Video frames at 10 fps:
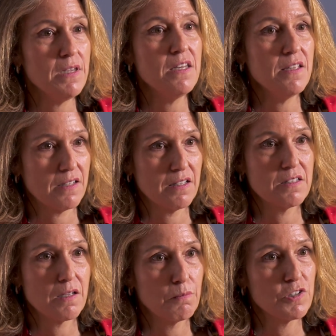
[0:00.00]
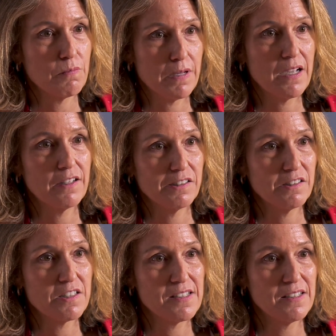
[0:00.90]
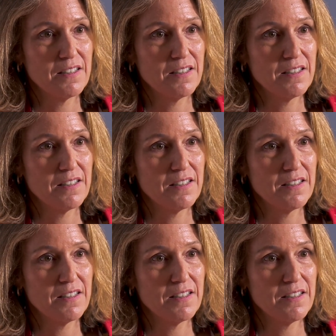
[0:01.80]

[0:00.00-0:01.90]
media consumption patterns.